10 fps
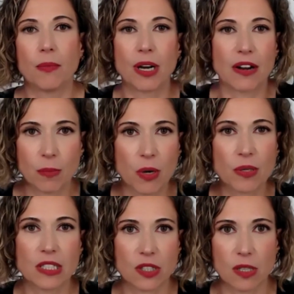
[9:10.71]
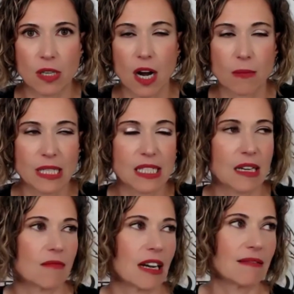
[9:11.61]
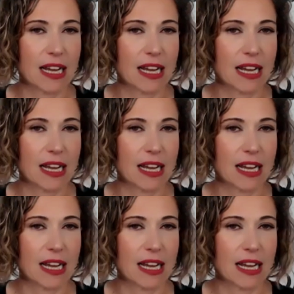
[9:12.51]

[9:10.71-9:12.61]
whatever proteins are, are missing, right?